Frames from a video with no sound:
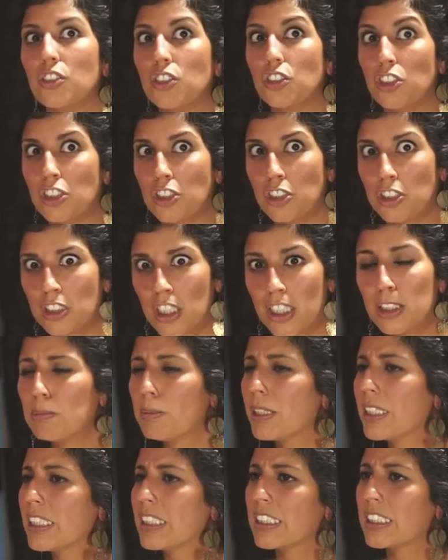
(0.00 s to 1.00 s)
Just
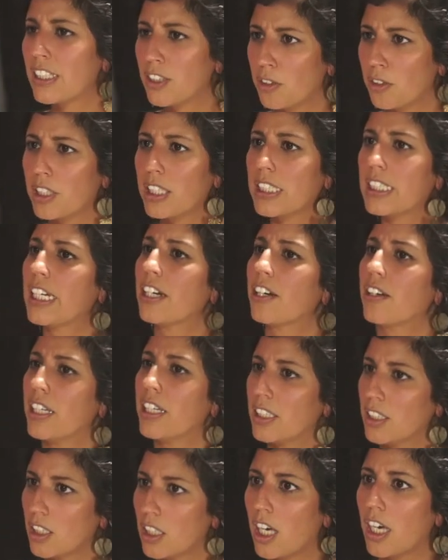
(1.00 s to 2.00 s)
because I know they carry a
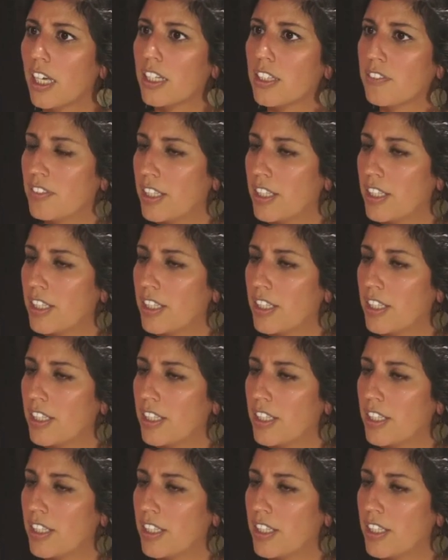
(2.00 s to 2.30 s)
lot of